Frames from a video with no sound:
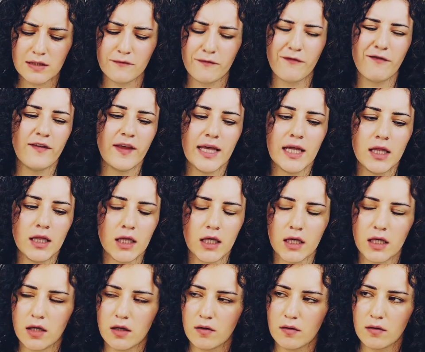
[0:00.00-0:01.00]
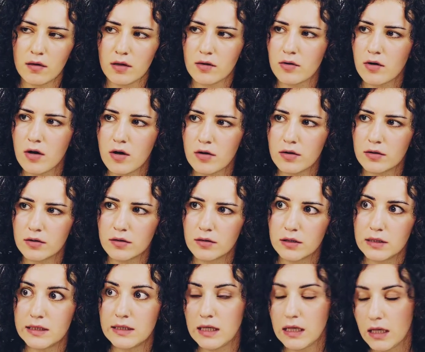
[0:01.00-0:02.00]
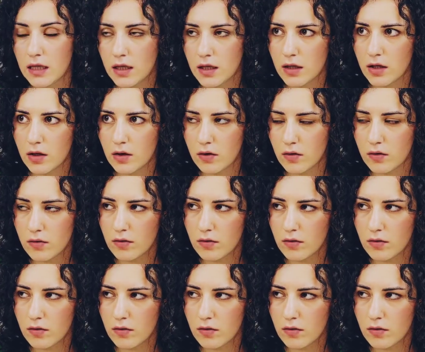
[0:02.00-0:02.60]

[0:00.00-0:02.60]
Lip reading: feeling you. They're not seeing you.